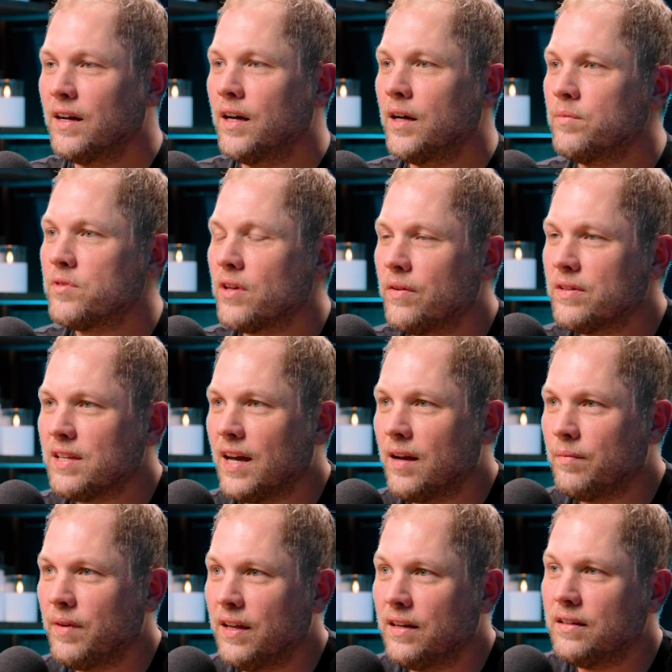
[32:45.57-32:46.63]
Um, so I was
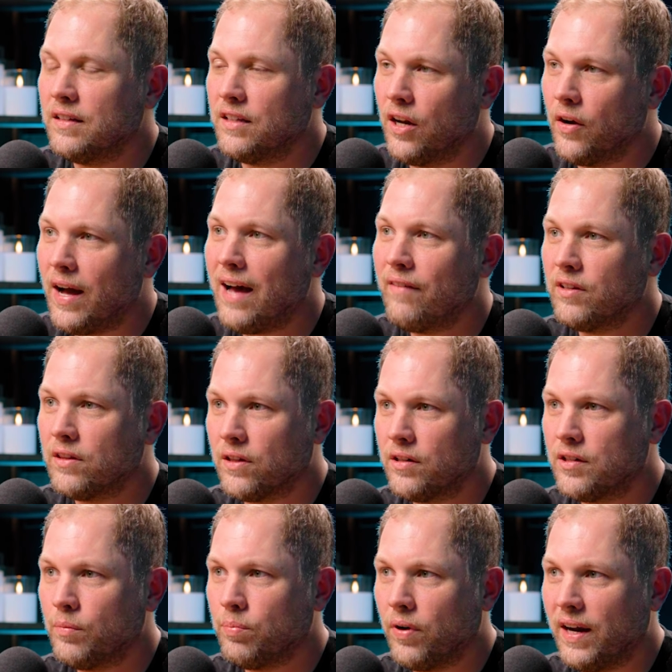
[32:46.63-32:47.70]
like, in you know, having
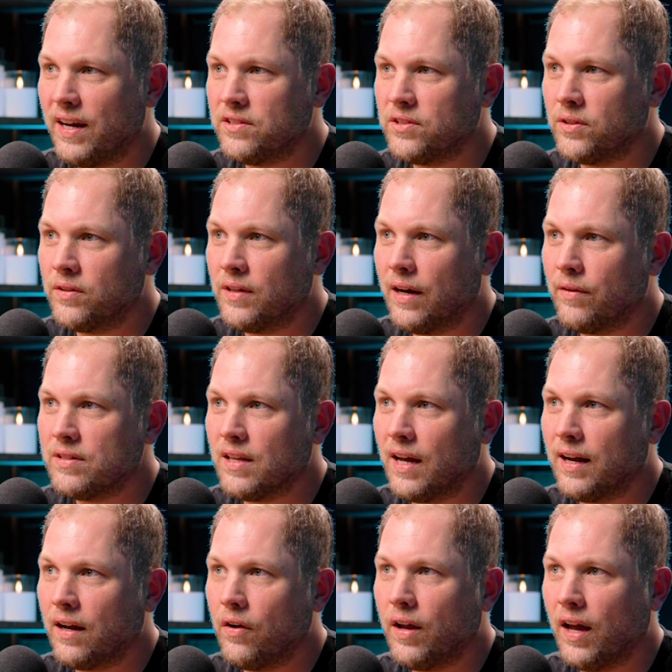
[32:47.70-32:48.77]
learned appraisal, I was
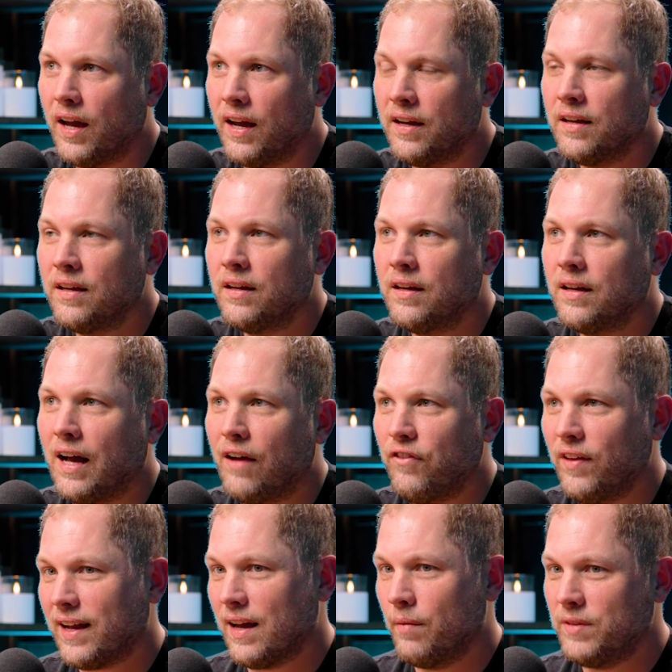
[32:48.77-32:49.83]
like, okay, I
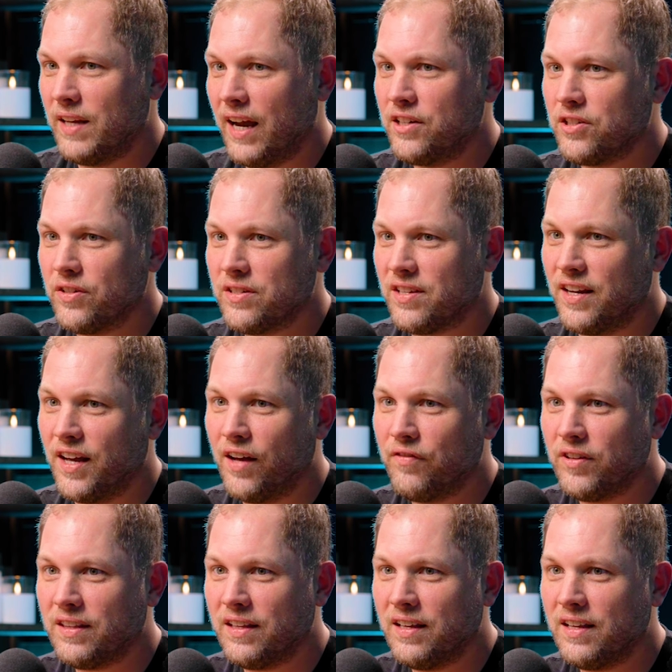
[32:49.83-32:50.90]
feel like I'm dangerous enough
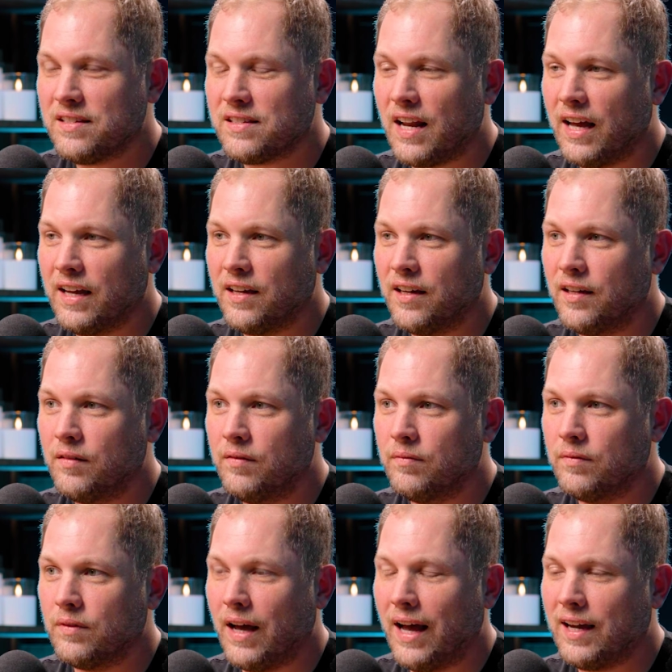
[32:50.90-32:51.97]
at this that I could
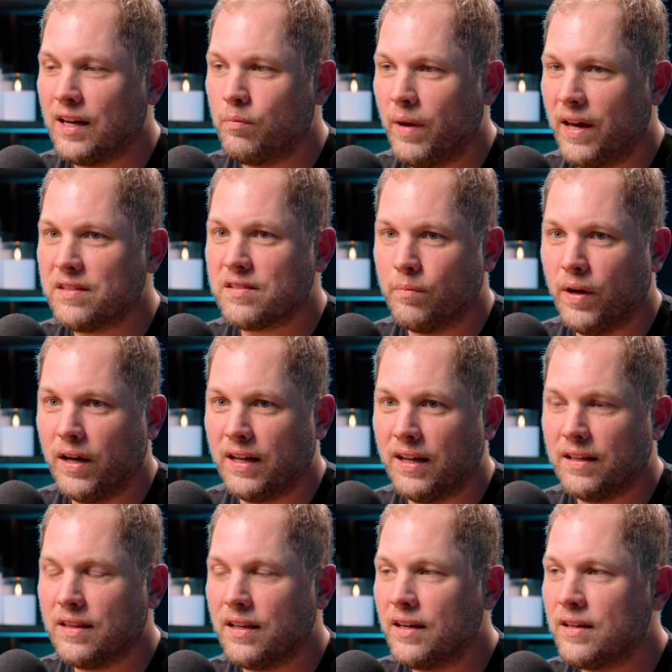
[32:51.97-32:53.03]
I could make some money
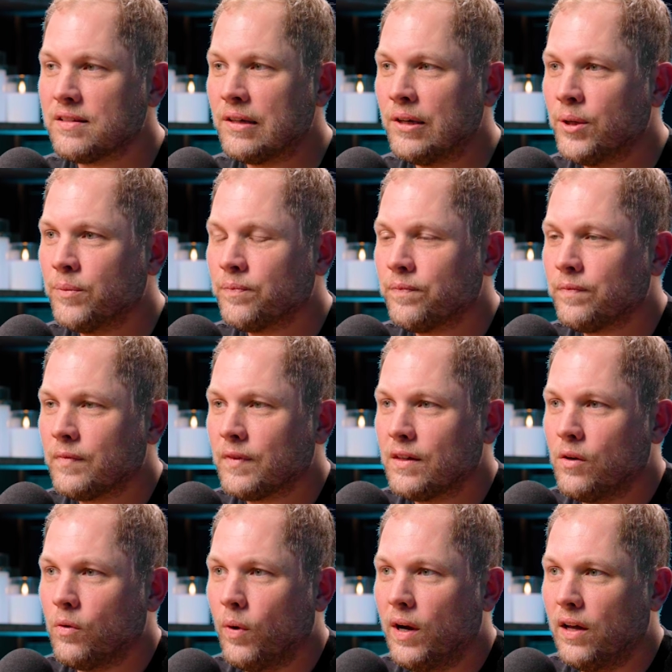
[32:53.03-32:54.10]
at this.
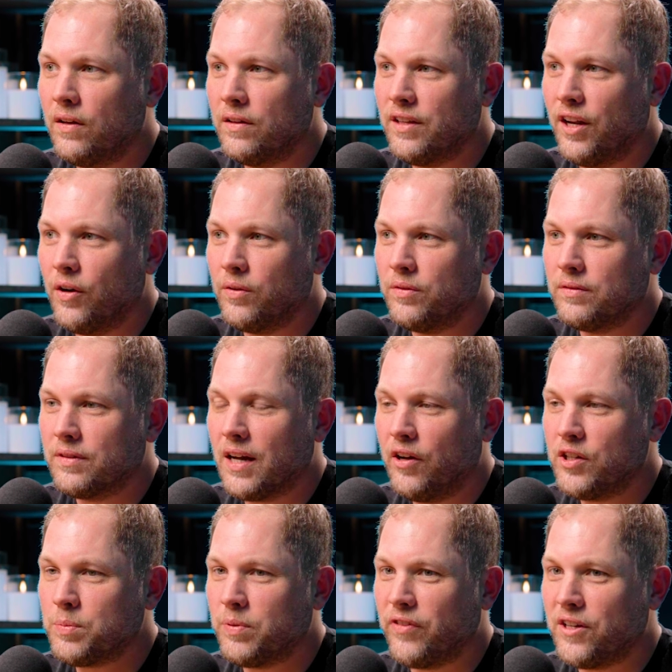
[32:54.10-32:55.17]
Well, you know,
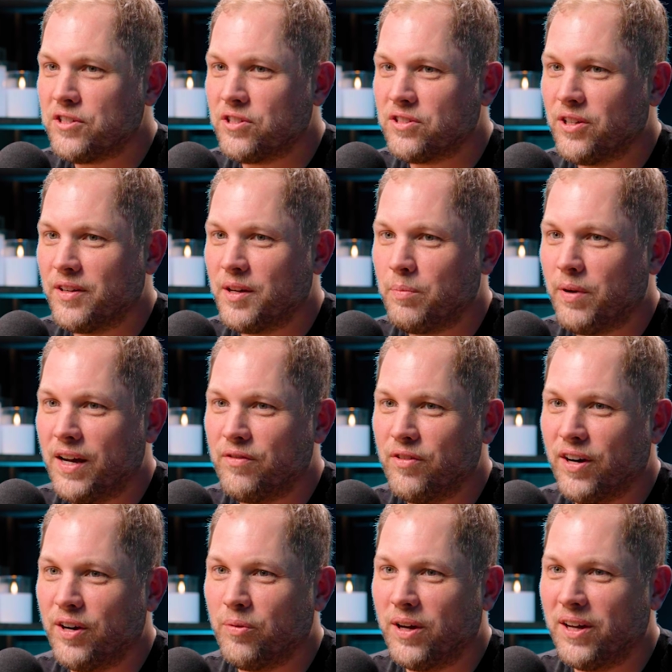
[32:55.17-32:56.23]
college professors don't get paid
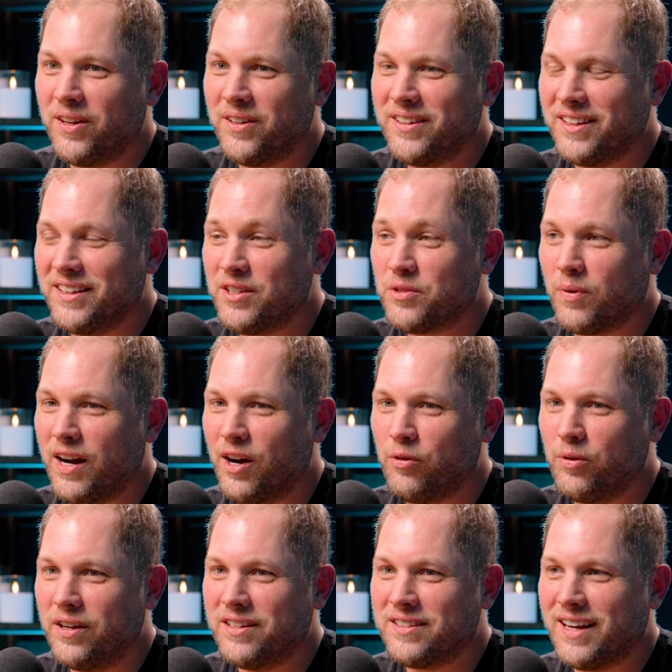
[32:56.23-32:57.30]
very well. At least where I
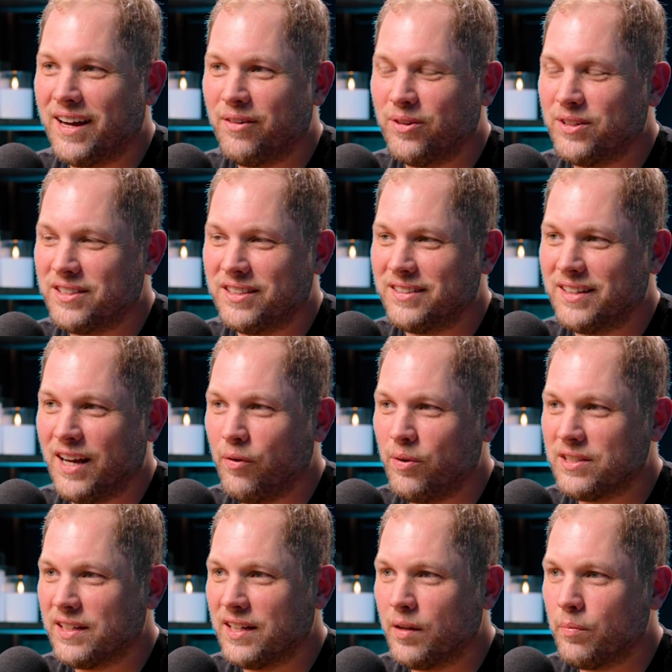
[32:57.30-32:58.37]
was, I wasn't I
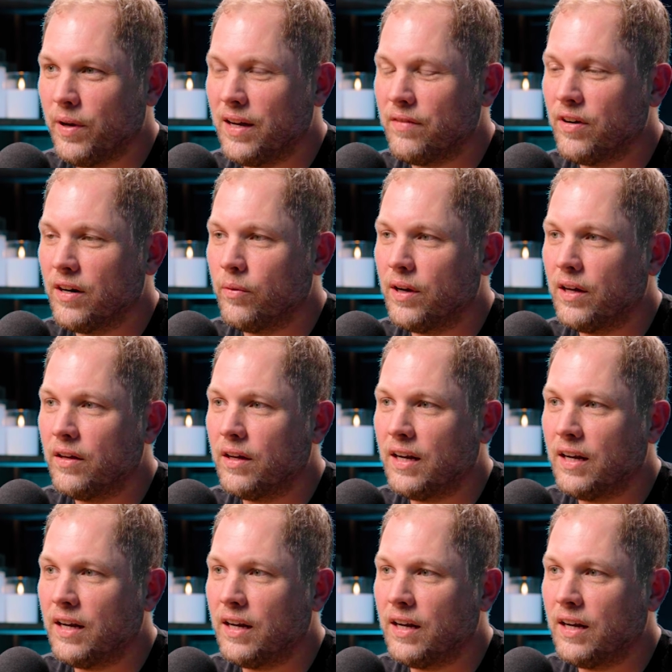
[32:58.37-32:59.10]
wasn't getting paid very well.